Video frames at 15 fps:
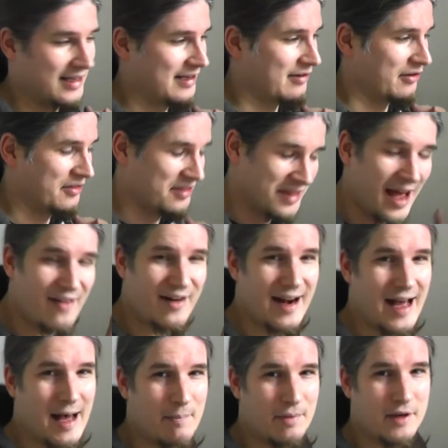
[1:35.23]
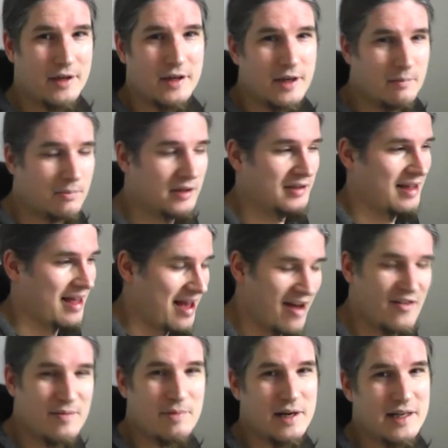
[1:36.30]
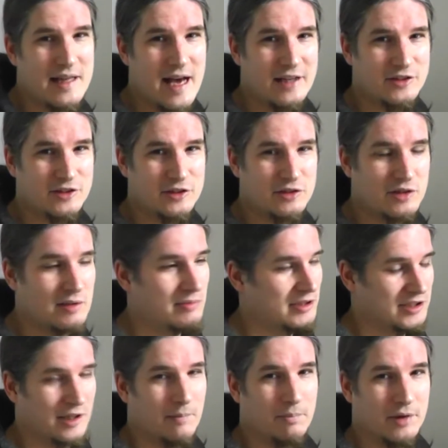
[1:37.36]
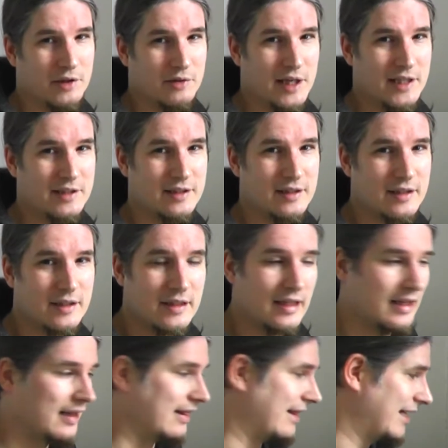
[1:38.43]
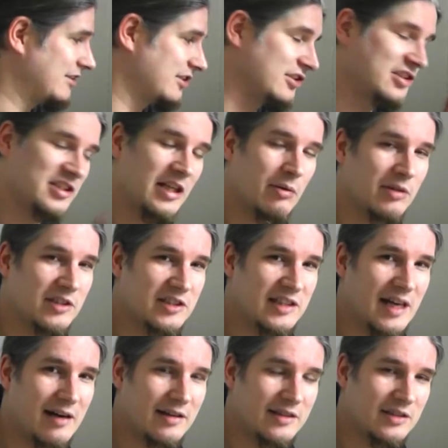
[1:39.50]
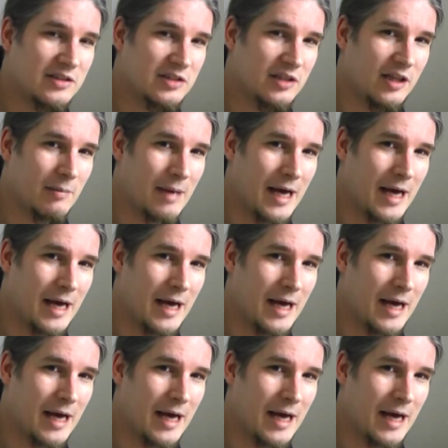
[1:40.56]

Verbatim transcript: It'll never happen, but everybody has to dream at some point, right? Let's just see what this character is all